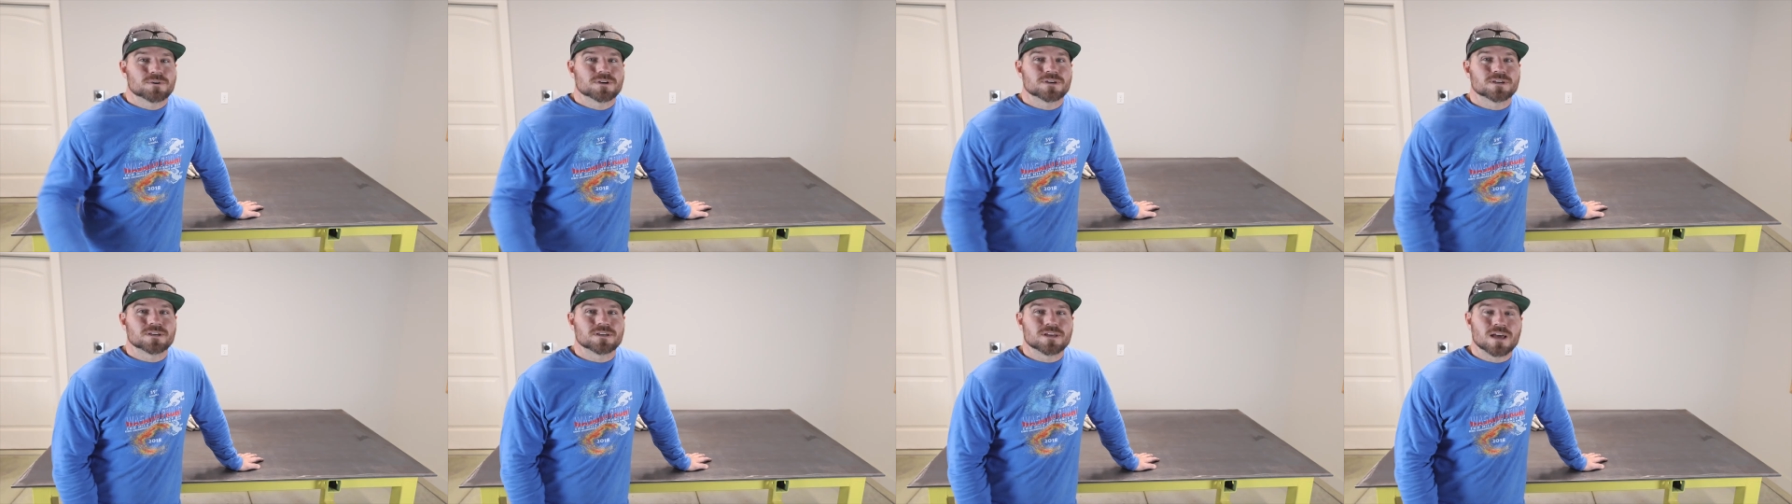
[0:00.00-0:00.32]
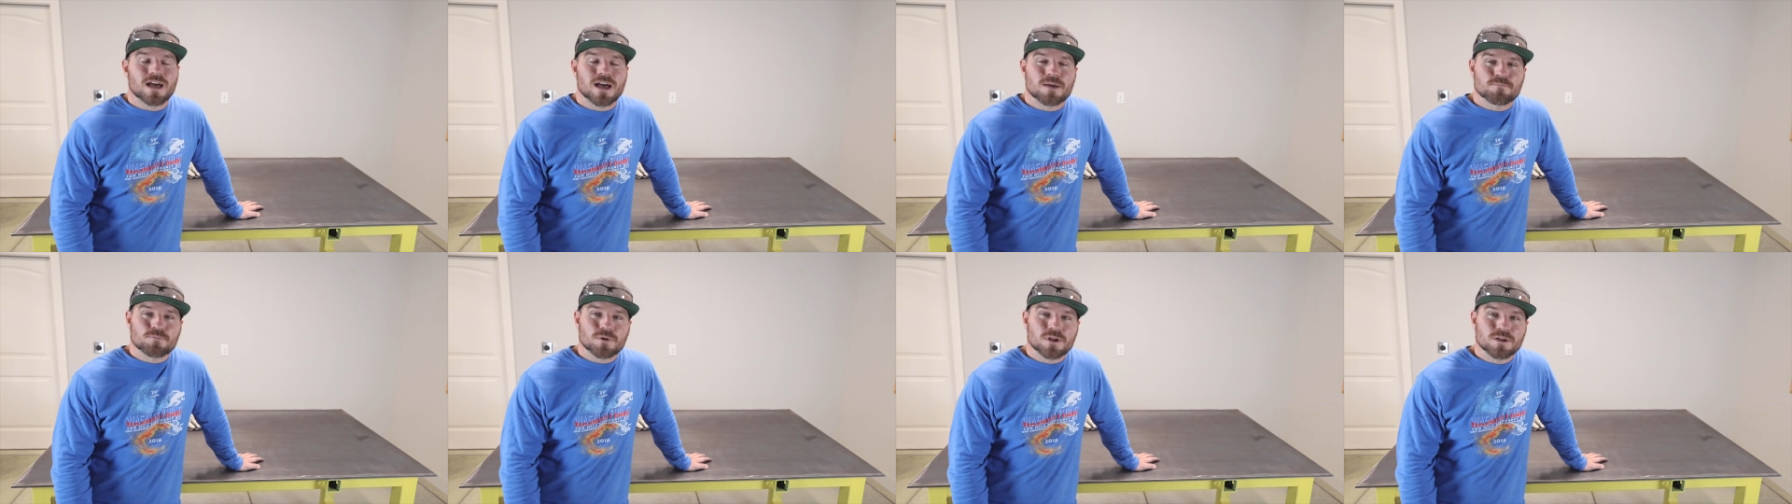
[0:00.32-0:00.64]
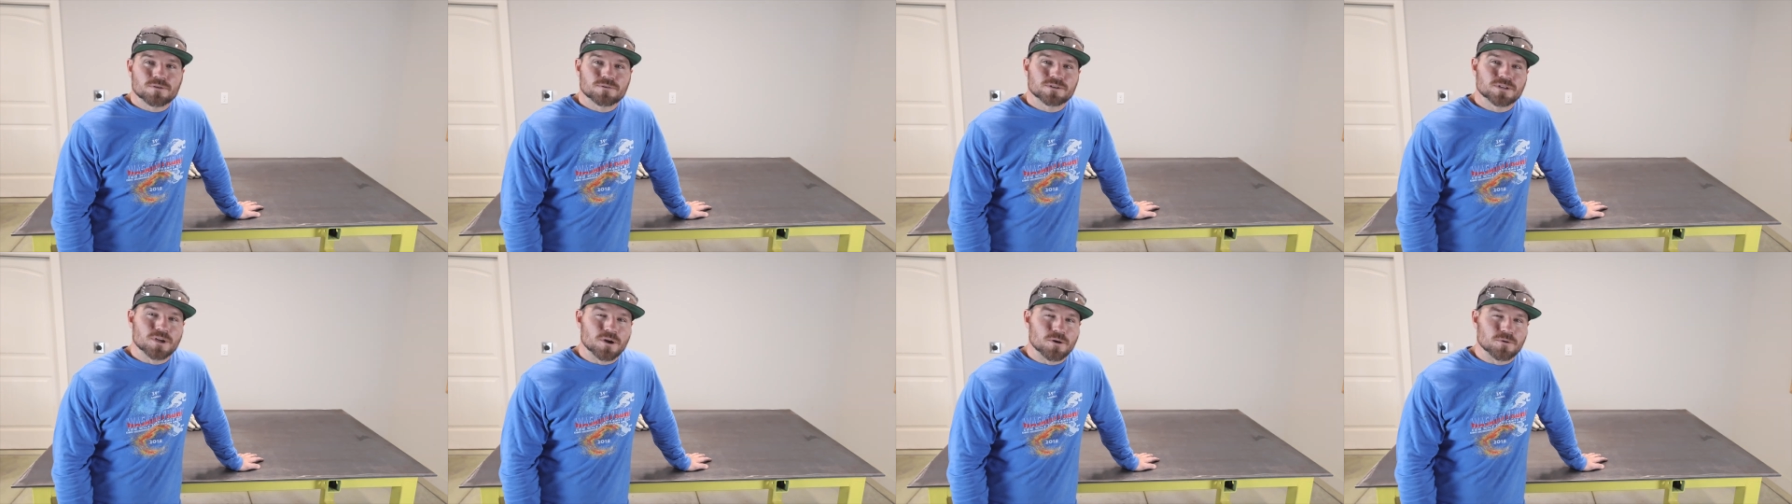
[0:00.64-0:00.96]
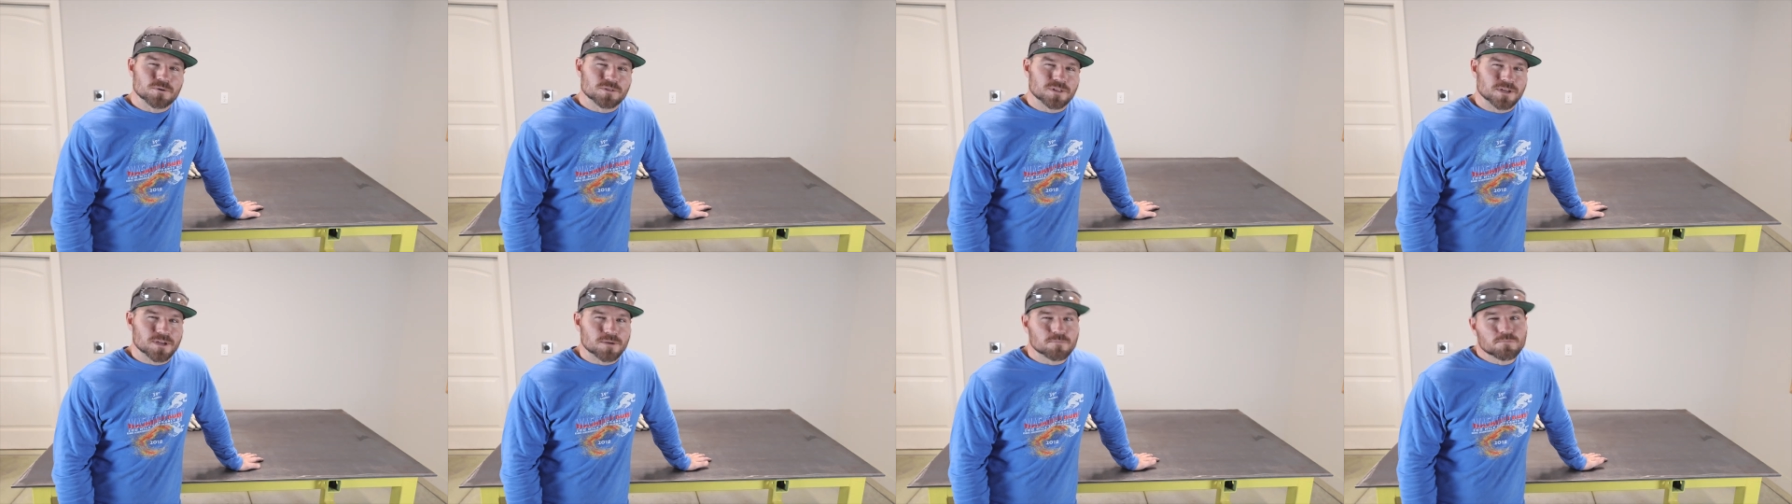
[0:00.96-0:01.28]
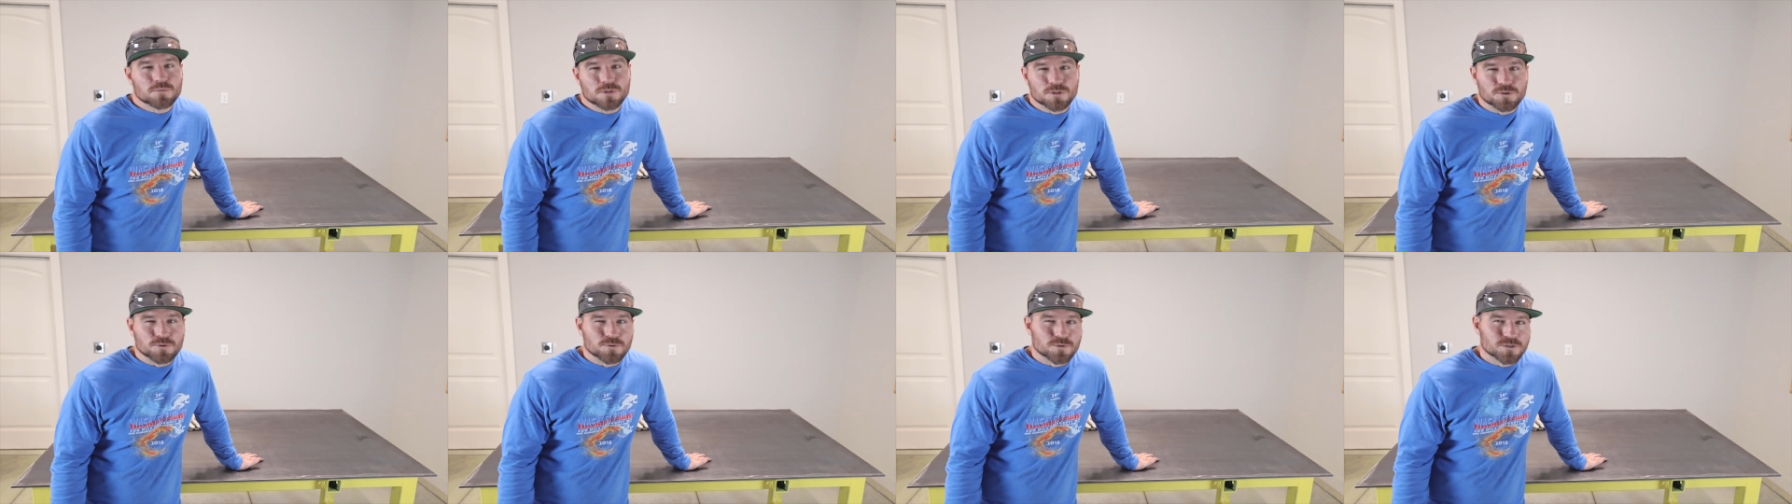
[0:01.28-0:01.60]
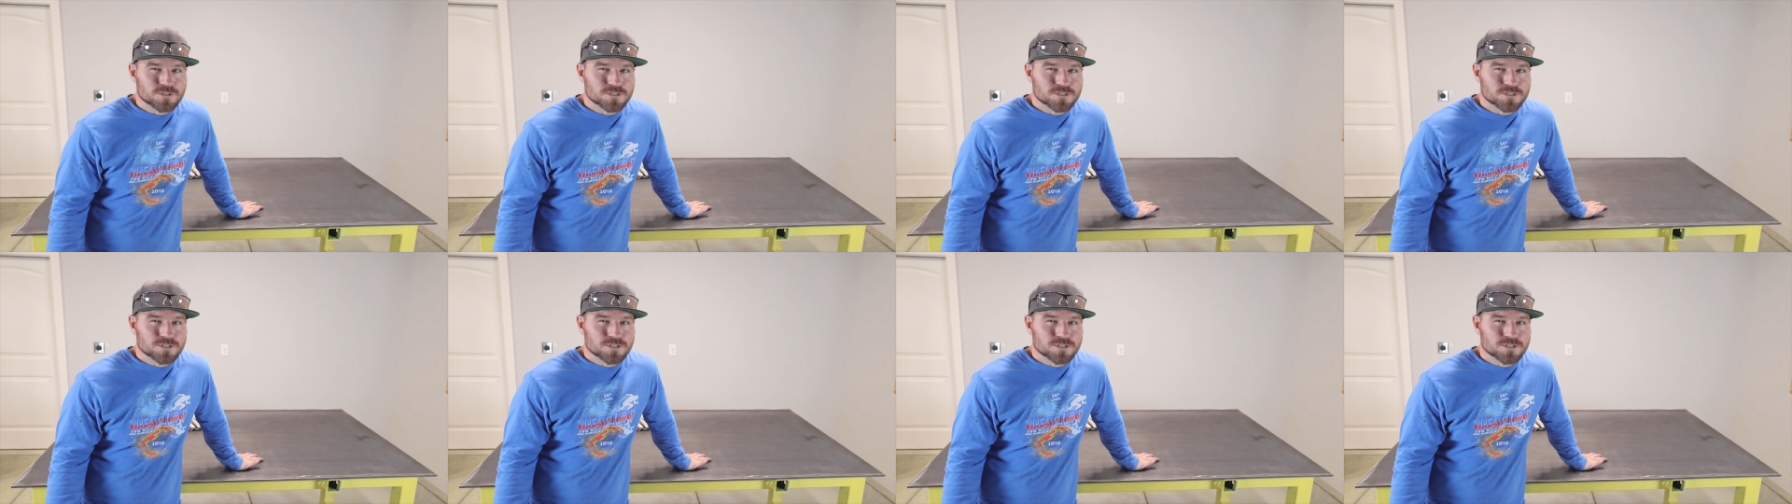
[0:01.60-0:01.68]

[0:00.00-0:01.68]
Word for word: but I probably would go with like a blue